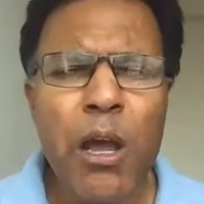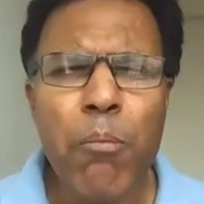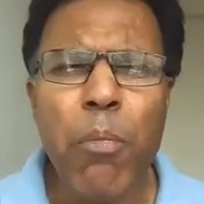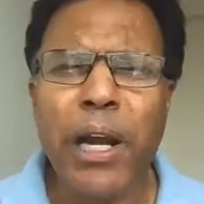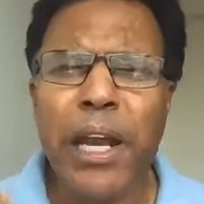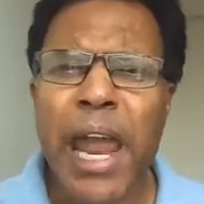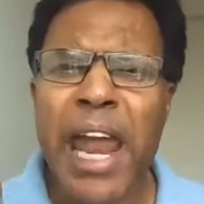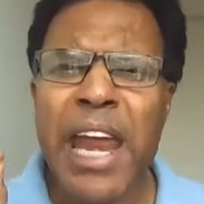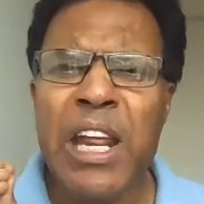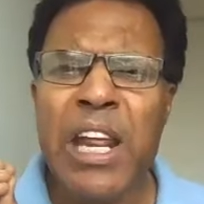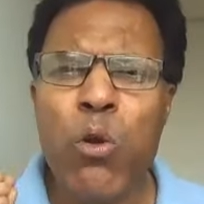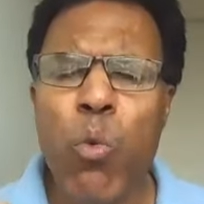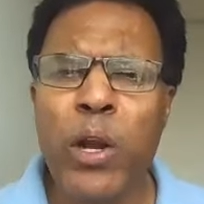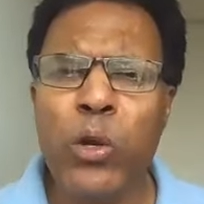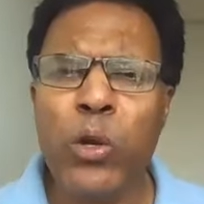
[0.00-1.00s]
But
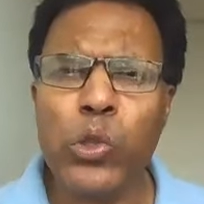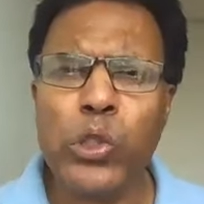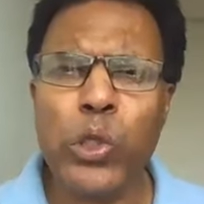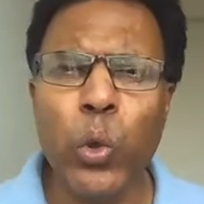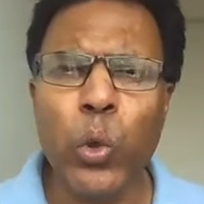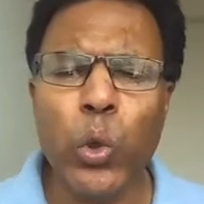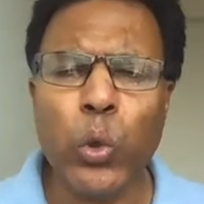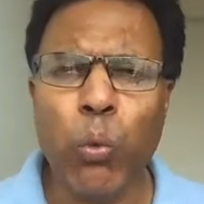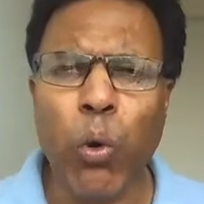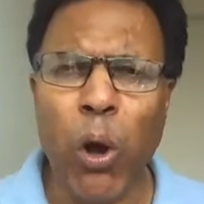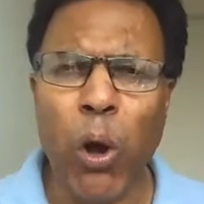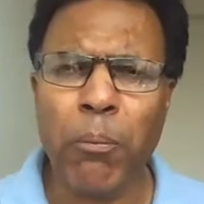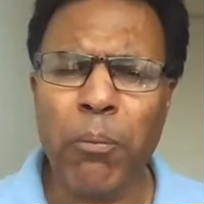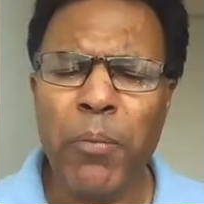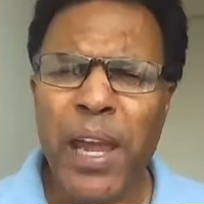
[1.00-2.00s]
anyone who's
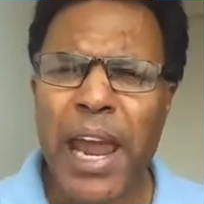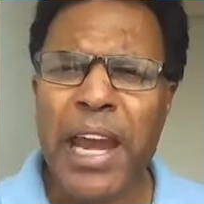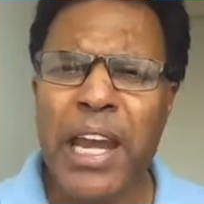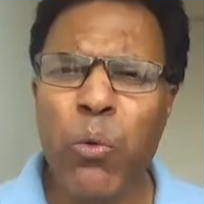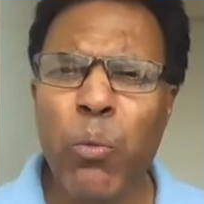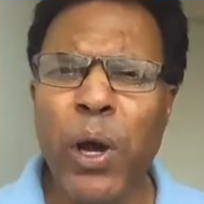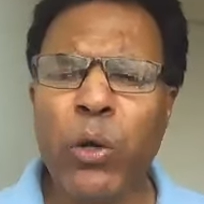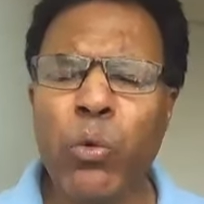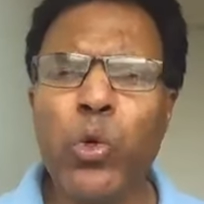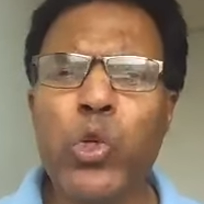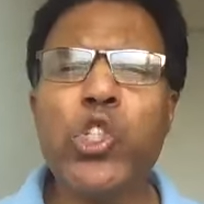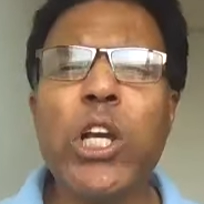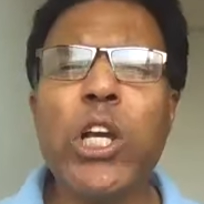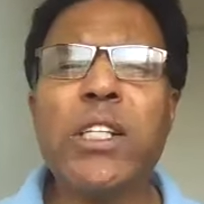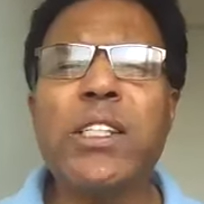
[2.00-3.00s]
lukewarm, anyone who's
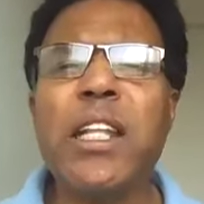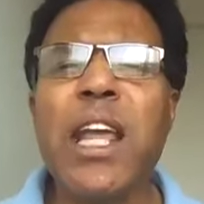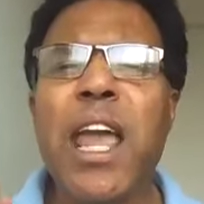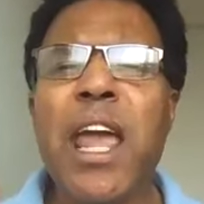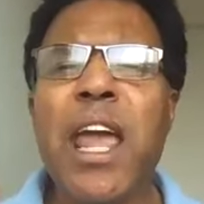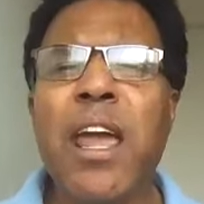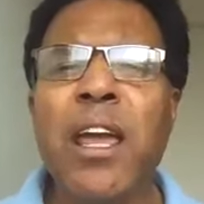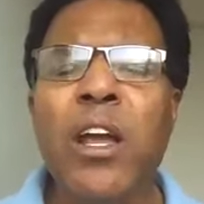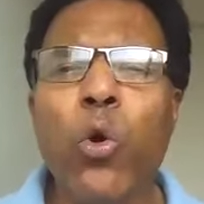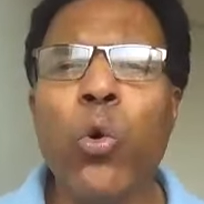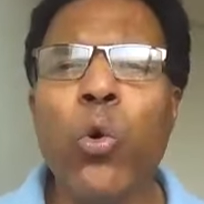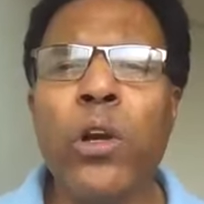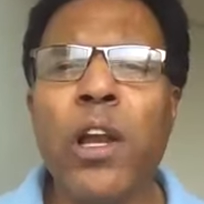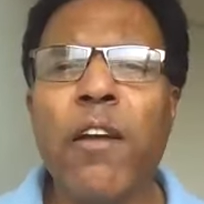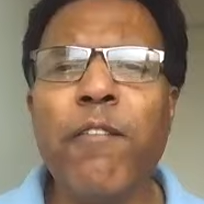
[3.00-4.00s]
just there
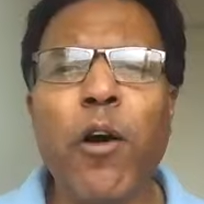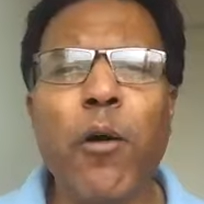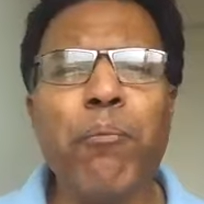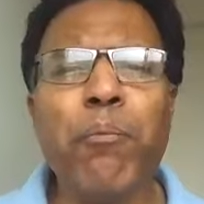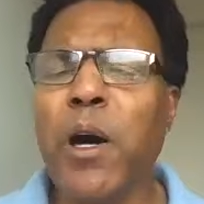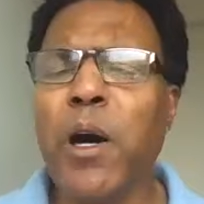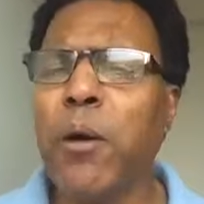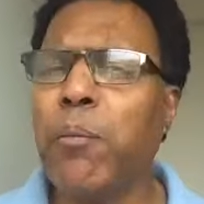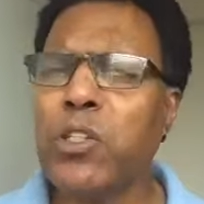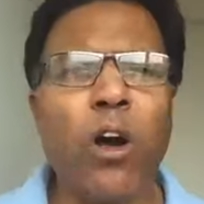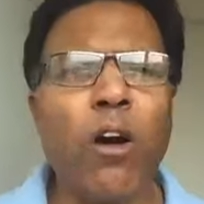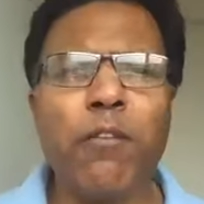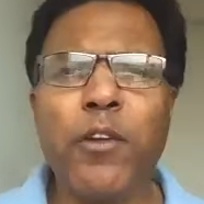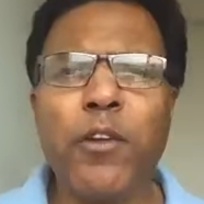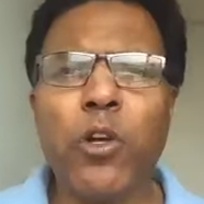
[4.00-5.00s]
only for purpose
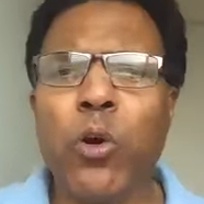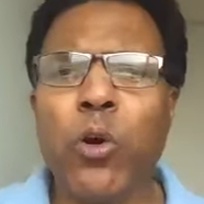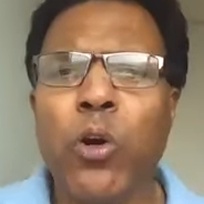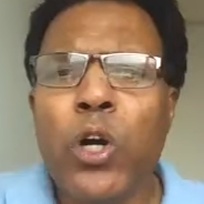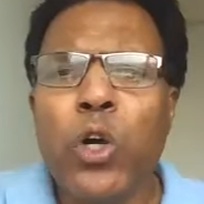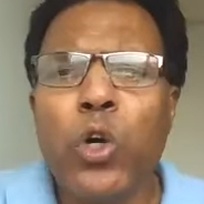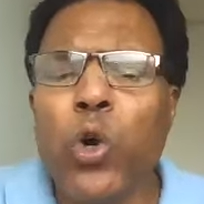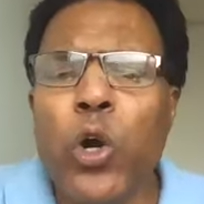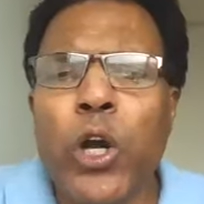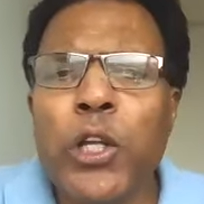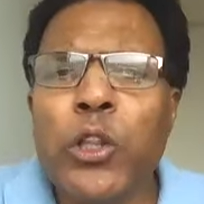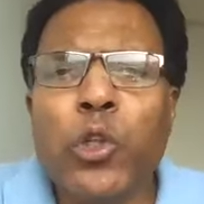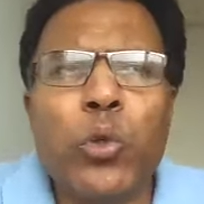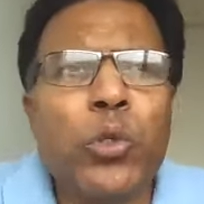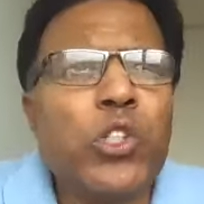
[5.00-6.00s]
of, you know, going
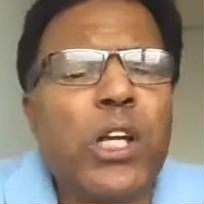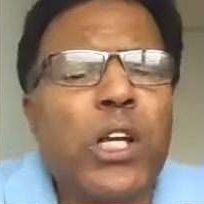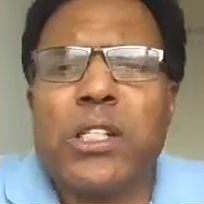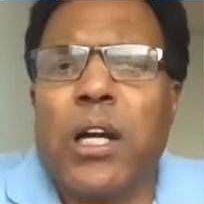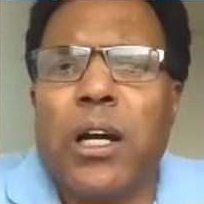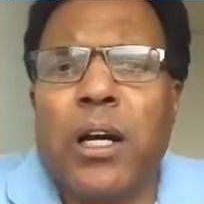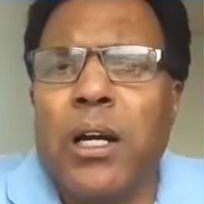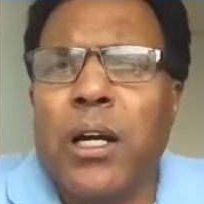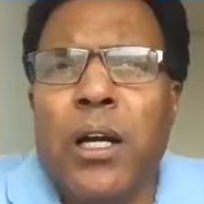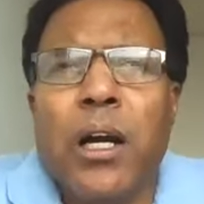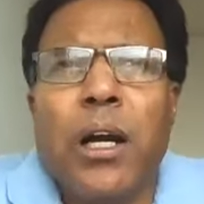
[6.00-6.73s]
through just a, uh,